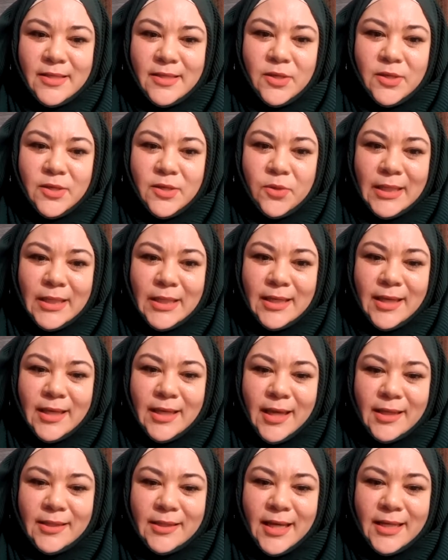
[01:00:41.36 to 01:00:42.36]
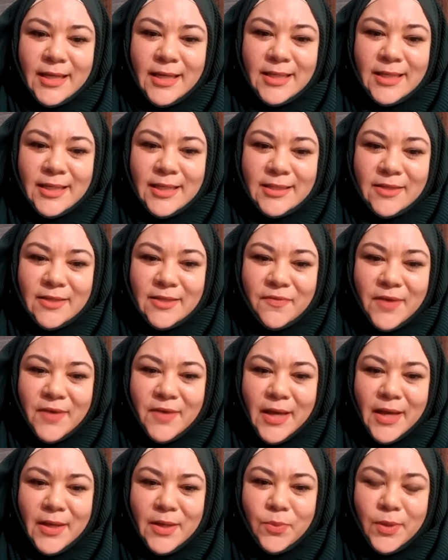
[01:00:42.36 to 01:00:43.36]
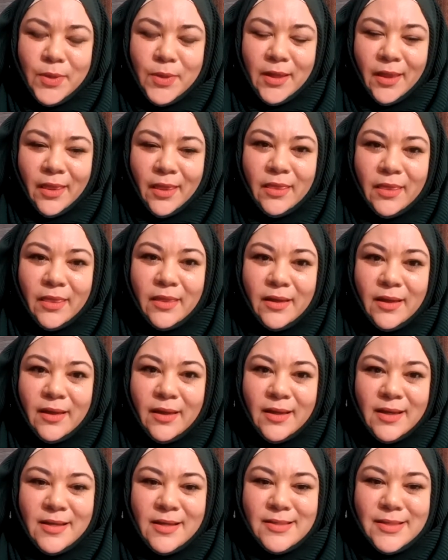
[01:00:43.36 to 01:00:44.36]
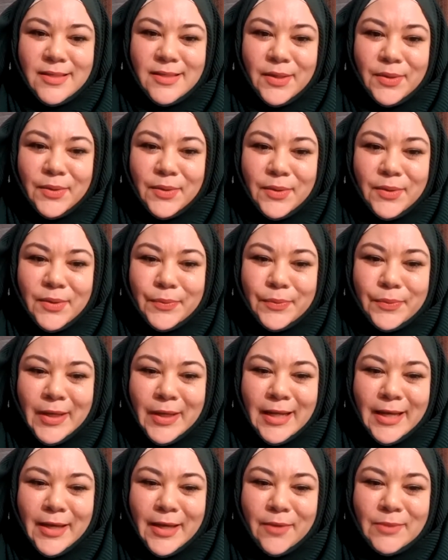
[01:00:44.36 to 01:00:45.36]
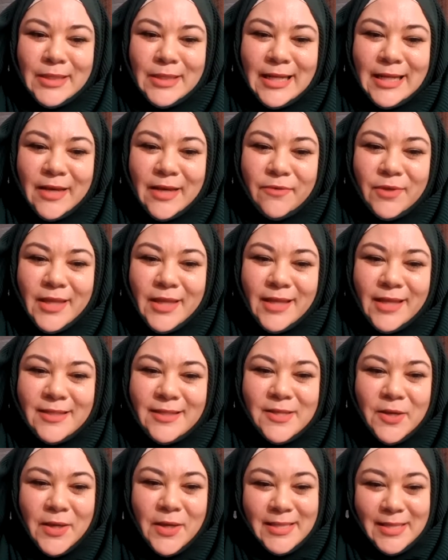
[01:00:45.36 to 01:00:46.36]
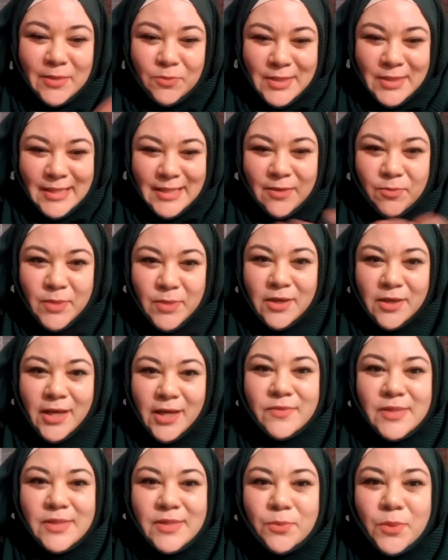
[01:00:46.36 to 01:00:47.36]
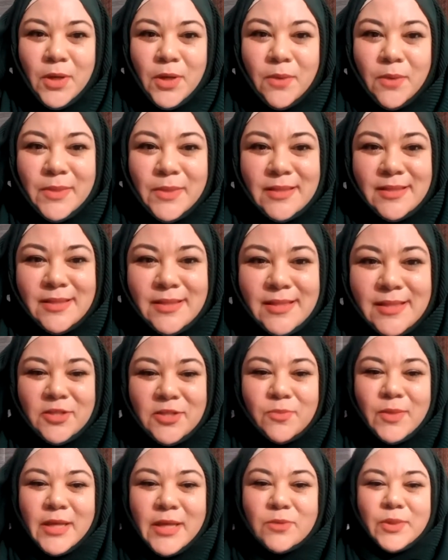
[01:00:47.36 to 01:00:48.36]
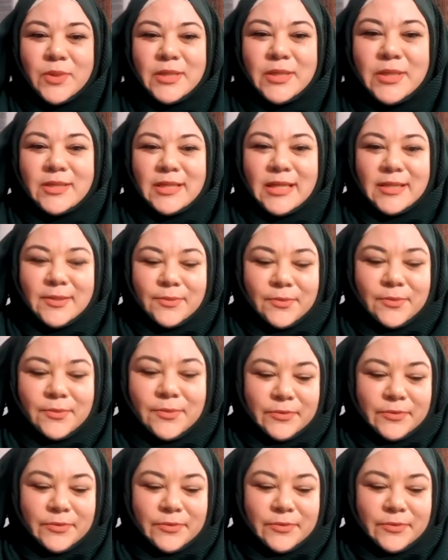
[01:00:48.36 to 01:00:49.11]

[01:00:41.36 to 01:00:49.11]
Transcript: so many can identify with. So alhamdulillah for that. So I see Muslima, you have some comments that you might want to read.